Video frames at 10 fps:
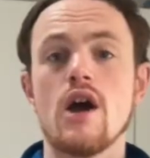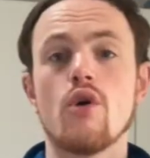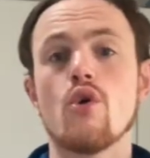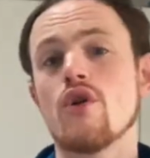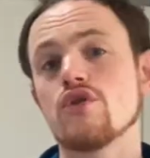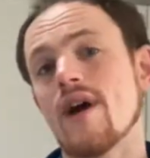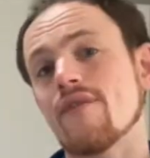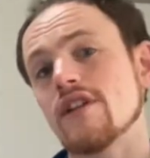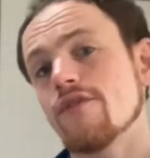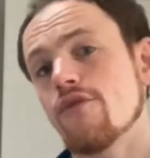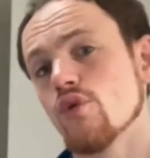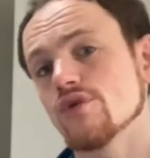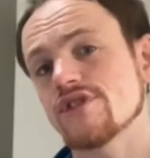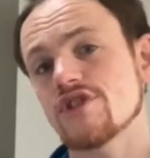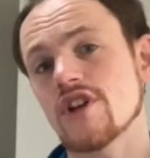or you have any
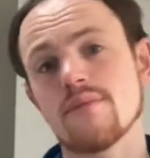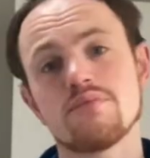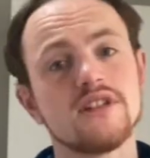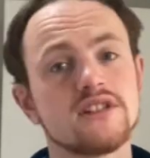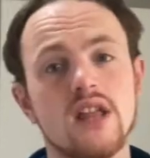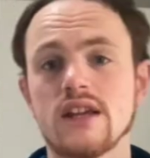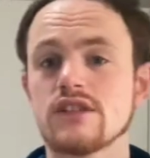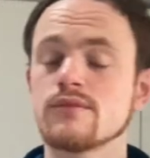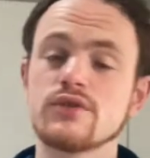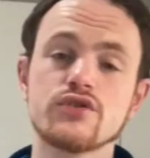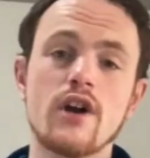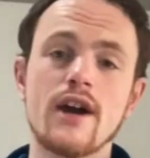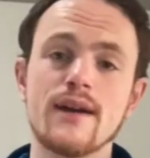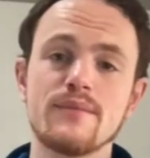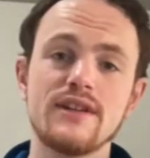thoughts to share, please like,
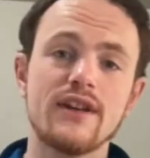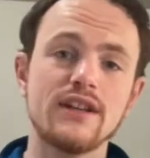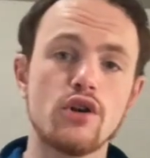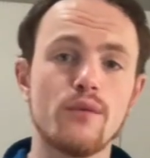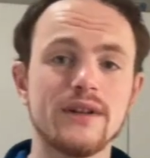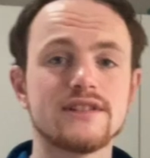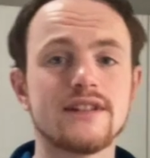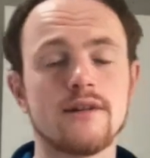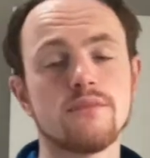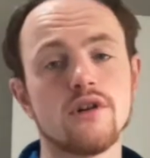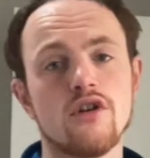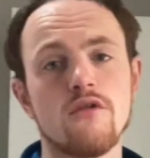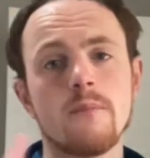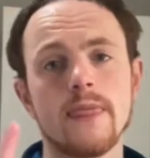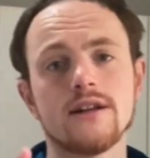subscribe, leave any comments down
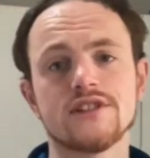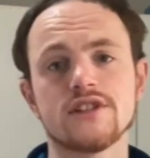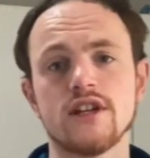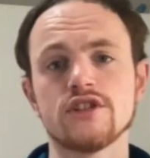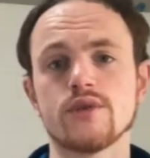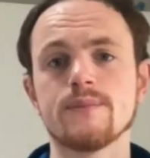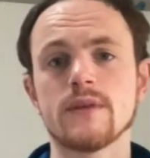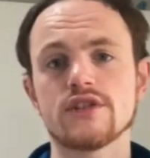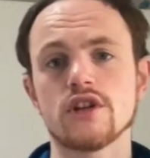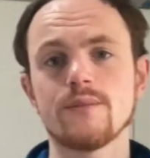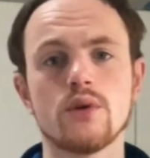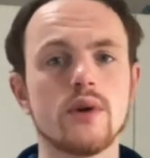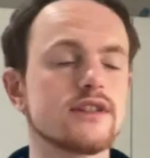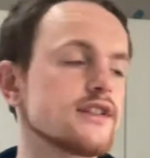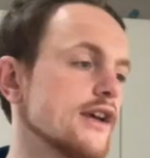below, and let's get into it. It's gonna be
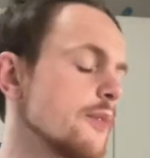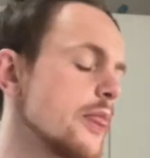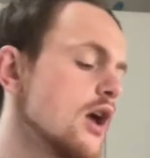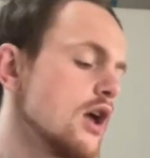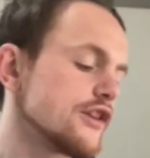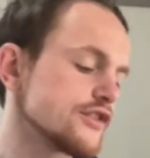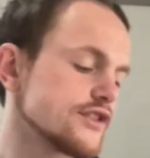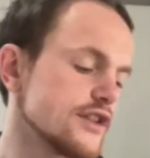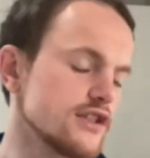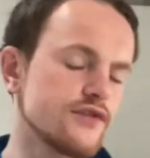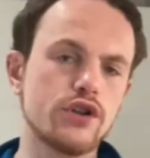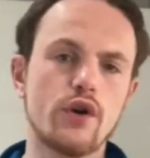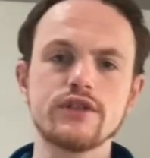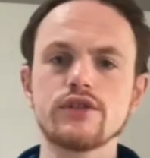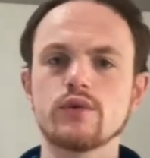quick today. So today's
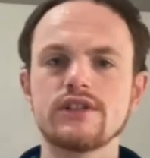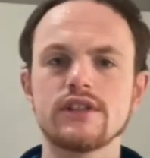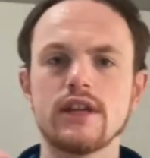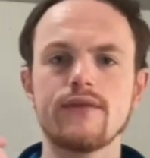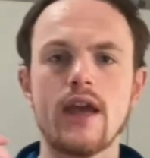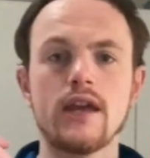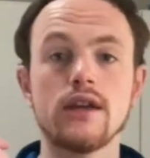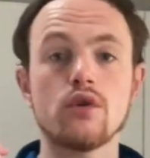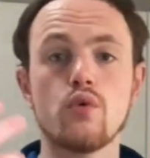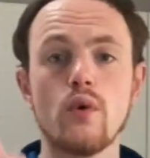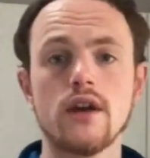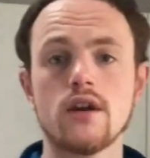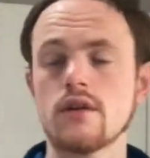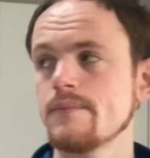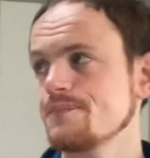video, I just wanted to give a
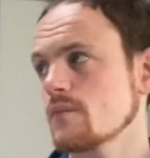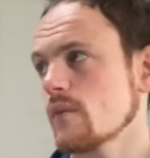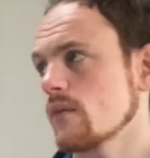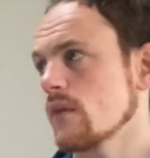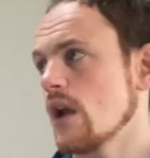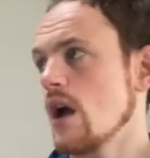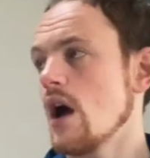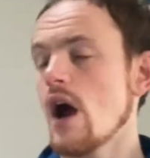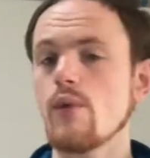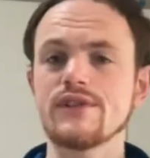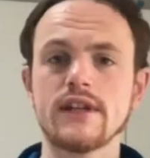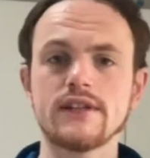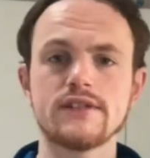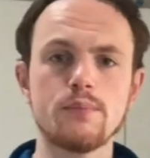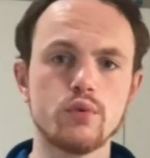quick, I would
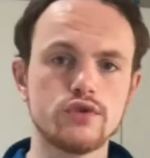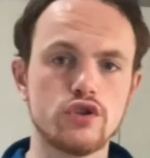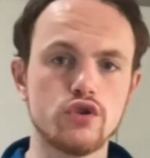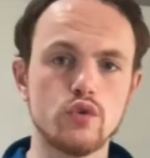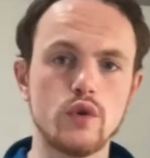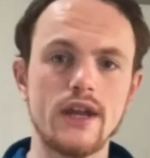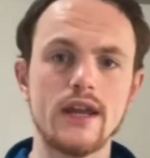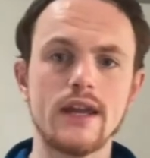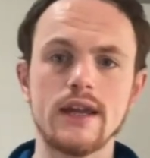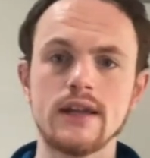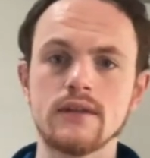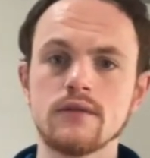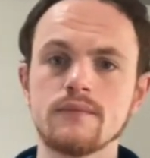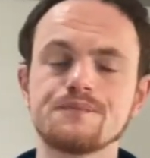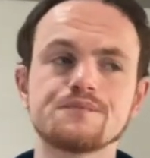say tip or two
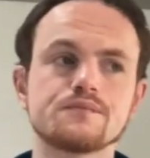in